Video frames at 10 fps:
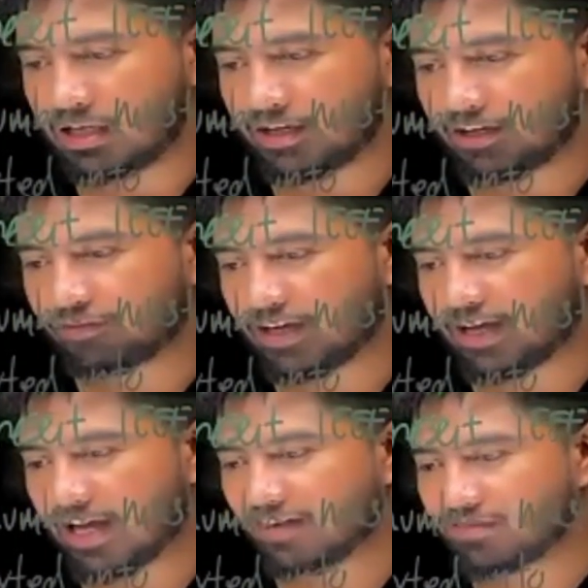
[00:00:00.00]
if I
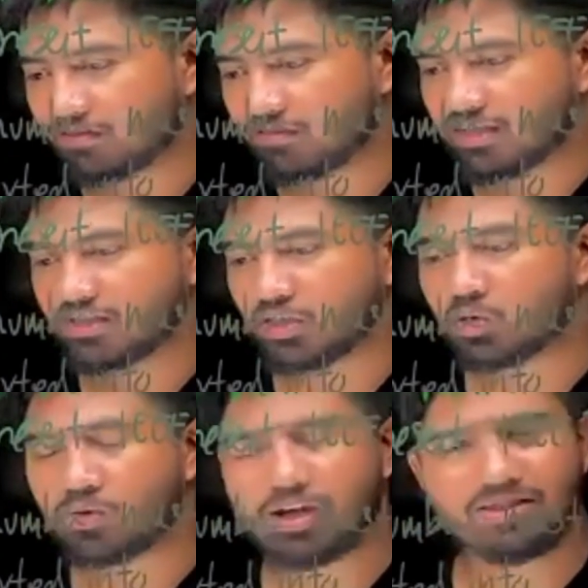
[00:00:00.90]
have
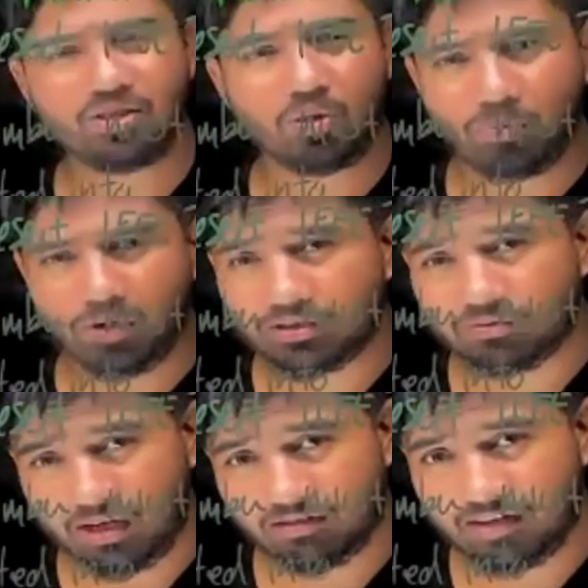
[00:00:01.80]

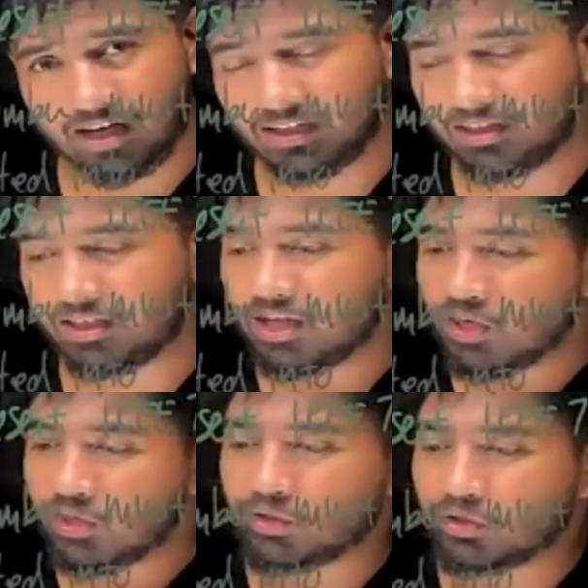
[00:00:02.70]
1010.11,
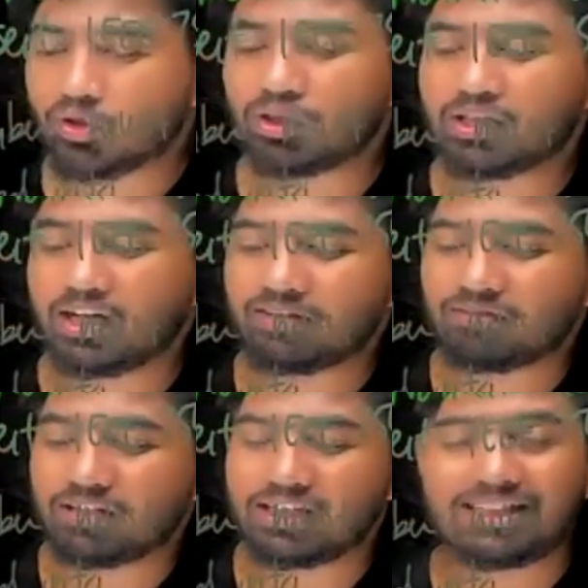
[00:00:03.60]
you should
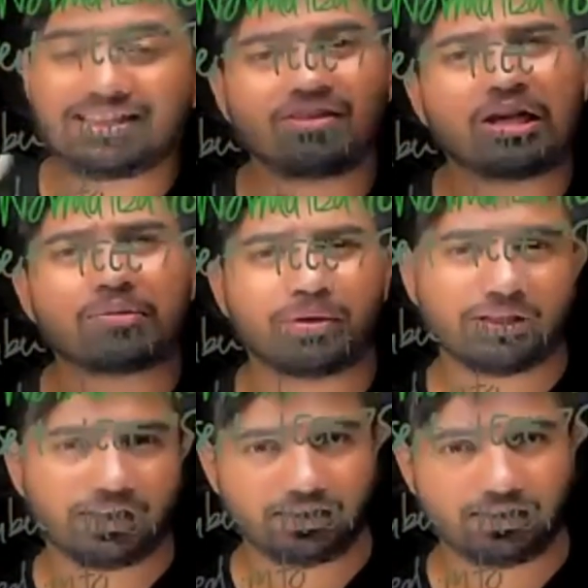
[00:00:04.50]
convert it as 1 point
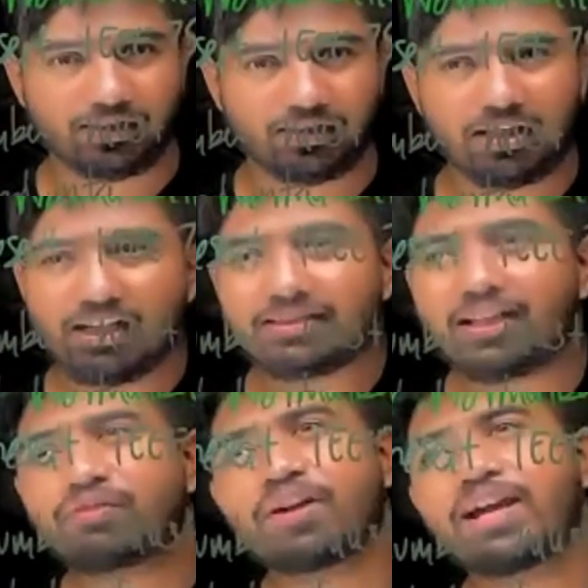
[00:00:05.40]
anything. So
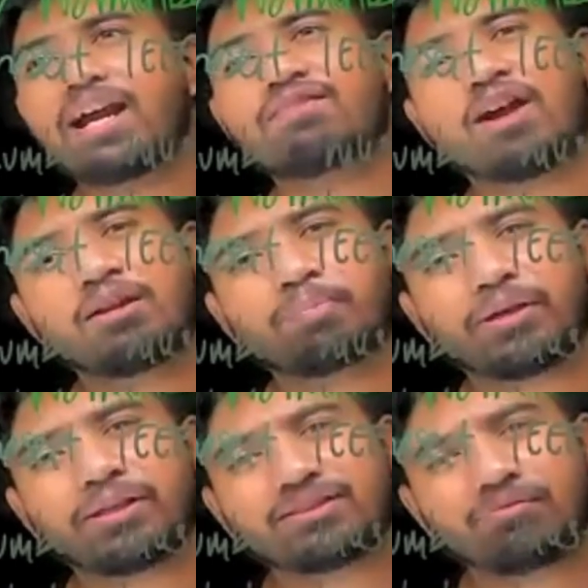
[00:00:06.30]
if I have 1
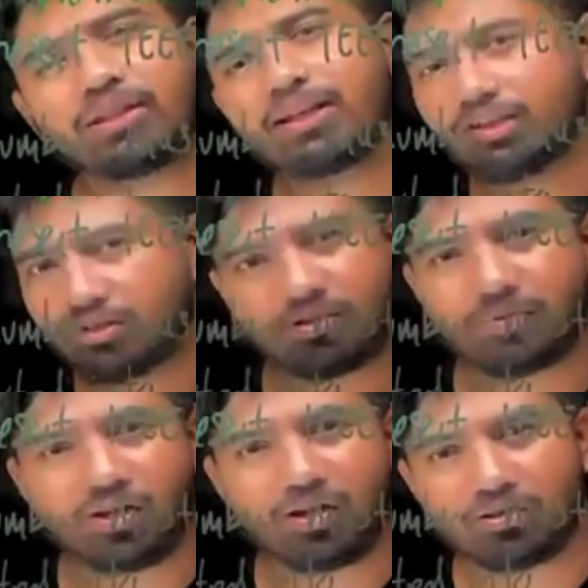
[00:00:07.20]
point something, it should be
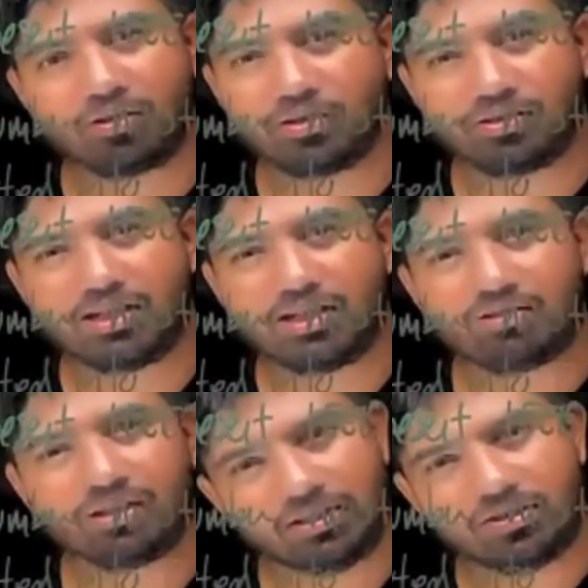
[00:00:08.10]
not going to convert
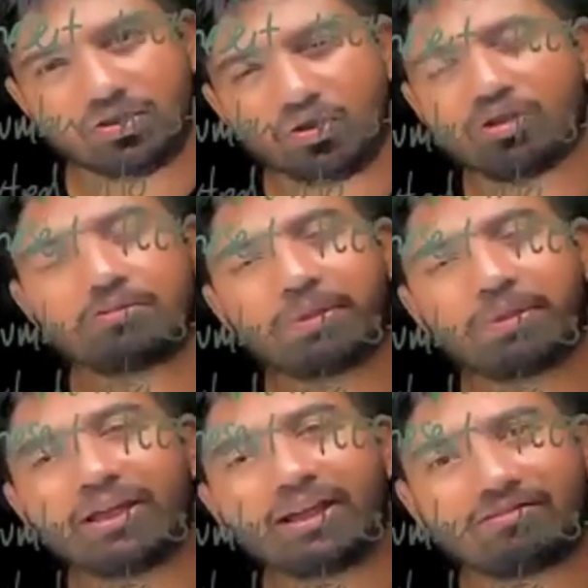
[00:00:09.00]
it. It should be
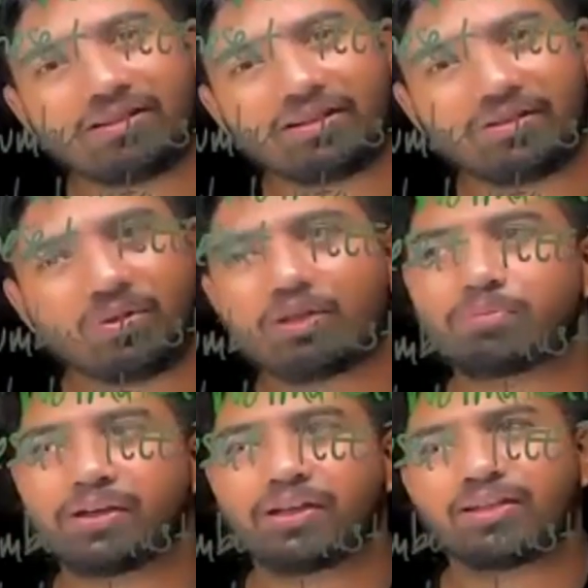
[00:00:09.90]
converted to 1
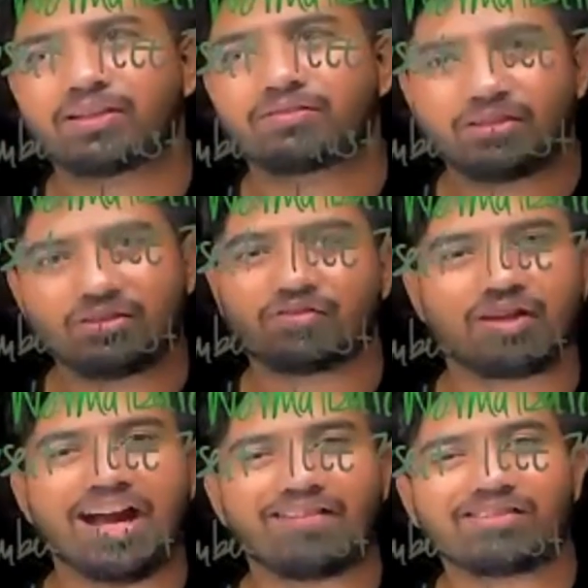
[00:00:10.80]
point anything. So if you
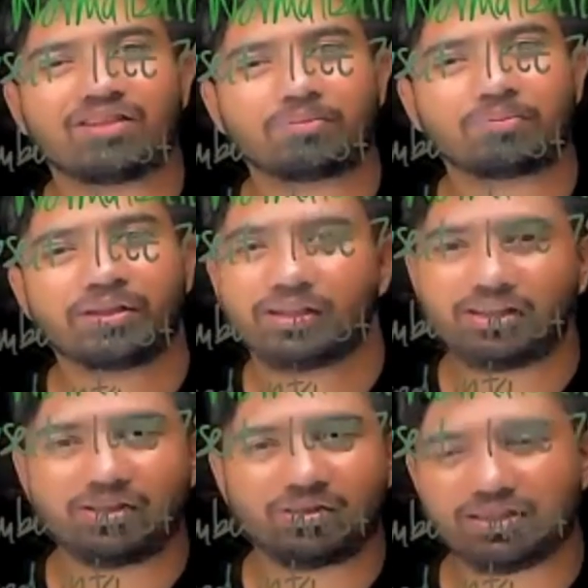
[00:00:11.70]
have it 1 point
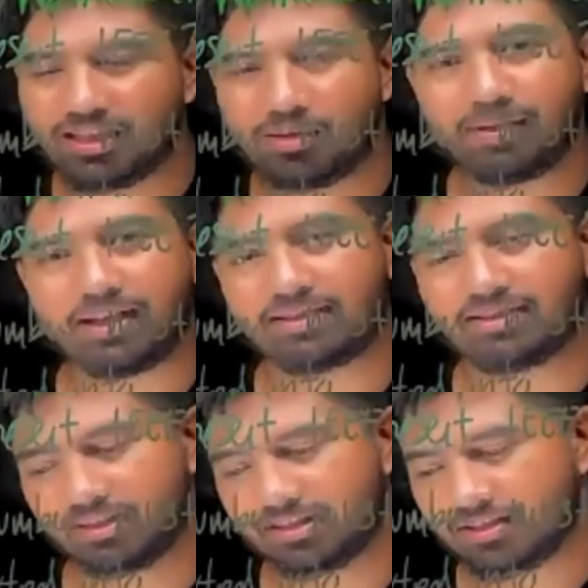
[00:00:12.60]
anything, just keep it as
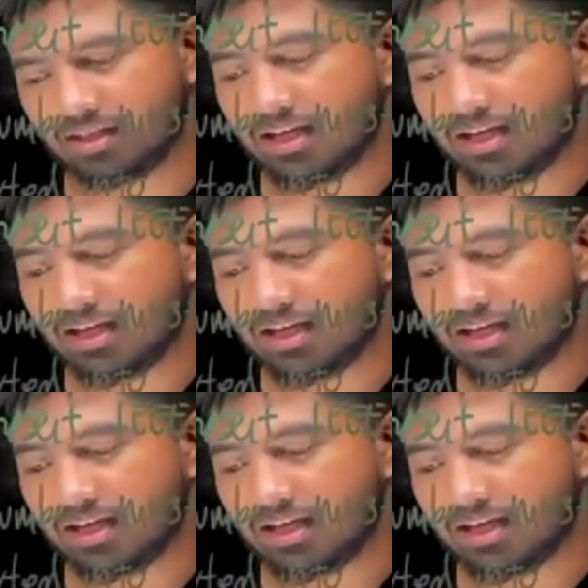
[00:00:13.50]
it is.